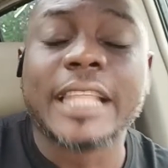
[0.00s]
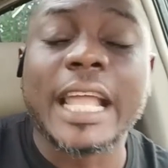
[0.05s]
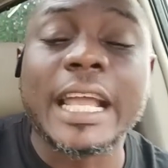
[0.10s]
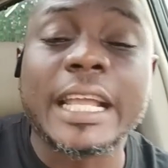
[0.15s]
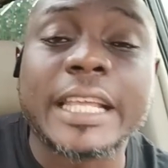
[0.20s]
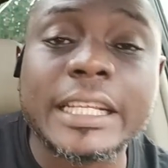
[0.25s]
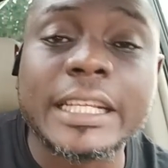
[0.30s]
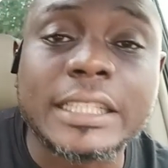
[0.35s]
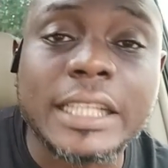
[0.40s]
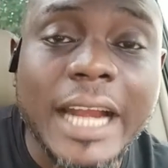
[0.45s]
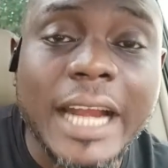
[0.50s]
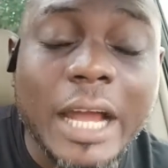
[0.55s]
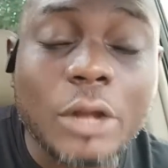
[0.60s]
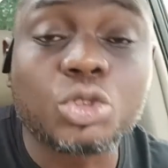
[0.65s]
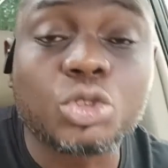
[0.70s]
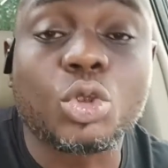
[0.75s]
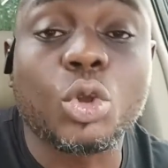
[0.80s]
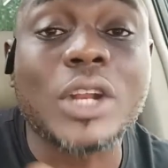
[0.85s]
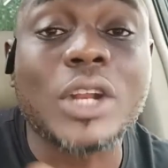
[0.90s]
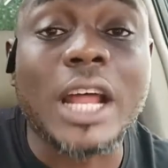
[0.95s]
Take it
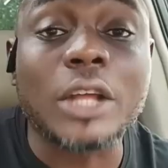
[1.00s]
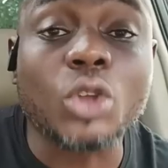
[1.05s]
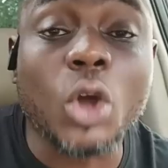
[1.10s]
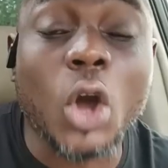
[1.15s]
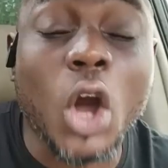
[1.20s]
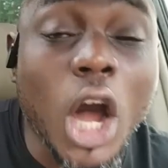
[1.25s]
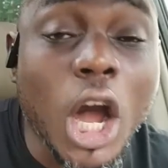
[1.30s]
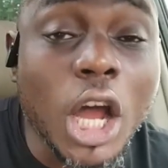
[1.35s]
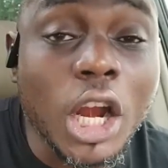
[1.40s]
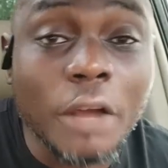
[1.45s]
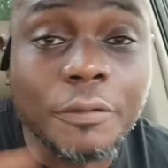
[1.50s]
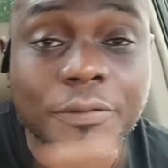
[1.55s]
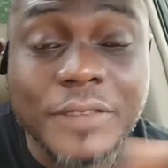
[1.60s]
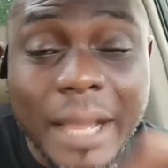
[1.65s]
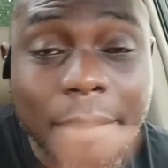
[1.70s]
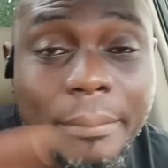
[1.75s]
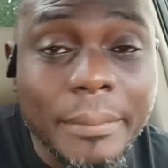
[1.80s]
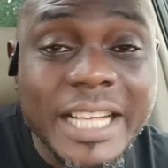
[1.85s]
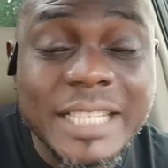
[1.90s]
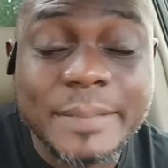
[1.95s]
around so that all of
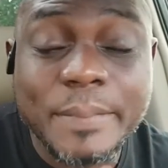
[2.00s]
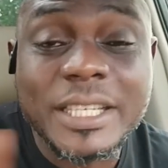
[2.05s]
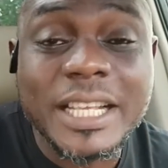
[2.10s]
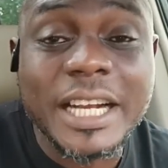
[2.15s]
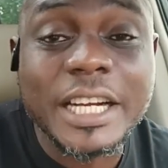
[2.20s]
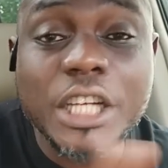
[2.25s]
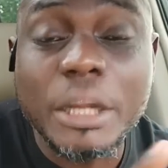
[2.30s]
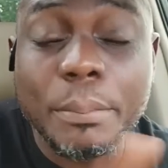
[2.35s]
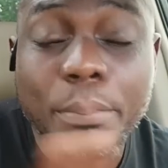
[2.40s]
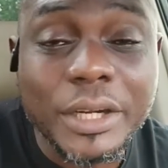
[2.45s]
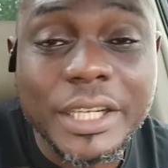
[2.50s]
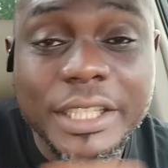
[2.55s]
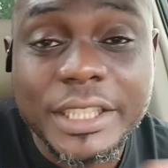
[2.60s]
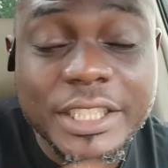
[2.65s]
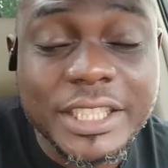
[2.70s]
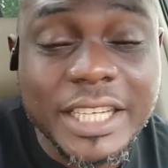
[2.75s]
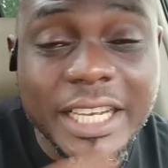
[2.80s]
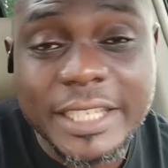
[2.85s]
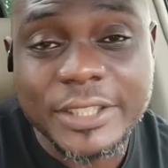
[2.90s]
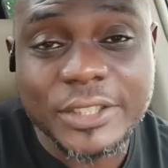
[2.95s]
them, especially the
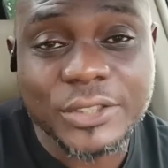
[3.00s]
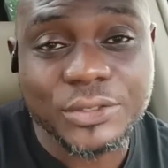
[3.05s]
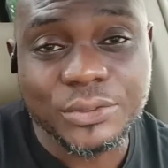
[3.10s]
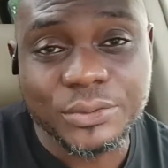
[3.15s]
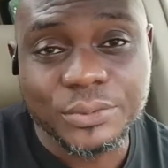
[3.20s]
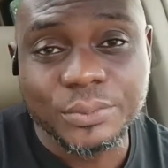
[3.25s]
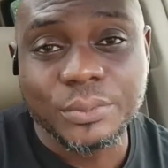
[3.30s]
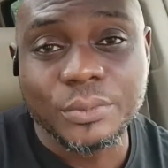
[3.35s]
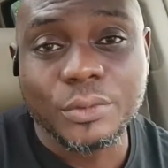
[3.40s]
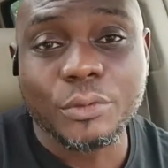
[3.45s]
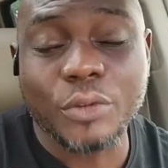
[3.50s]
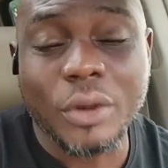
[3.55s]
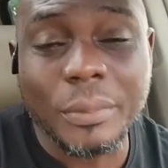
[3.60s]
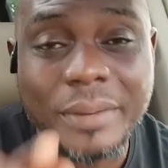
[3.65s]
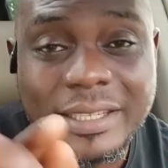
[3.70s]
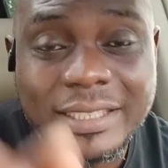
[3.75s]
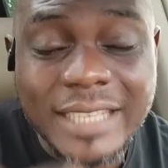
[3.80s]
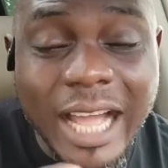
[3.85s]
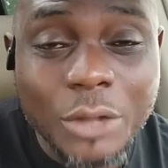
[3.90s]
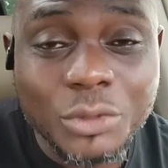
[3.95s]
politicians
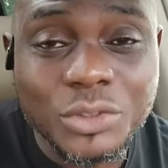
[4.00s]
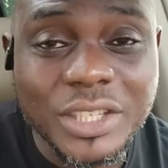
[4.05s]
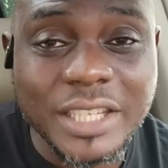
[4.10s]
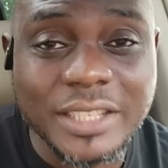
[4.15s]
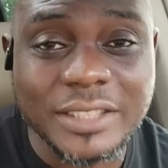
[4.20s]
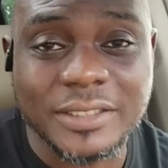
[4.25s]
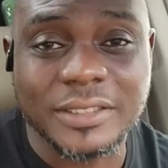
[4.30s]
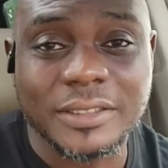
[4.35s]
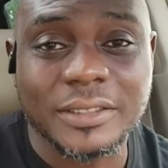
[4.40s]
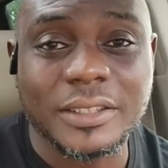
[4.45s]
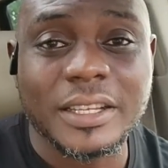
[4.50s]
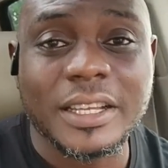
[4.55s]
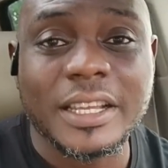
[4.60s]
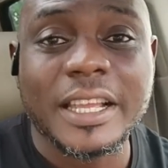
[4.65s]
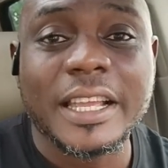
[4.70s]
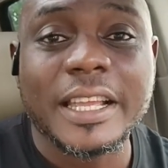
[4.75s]
from the southeast,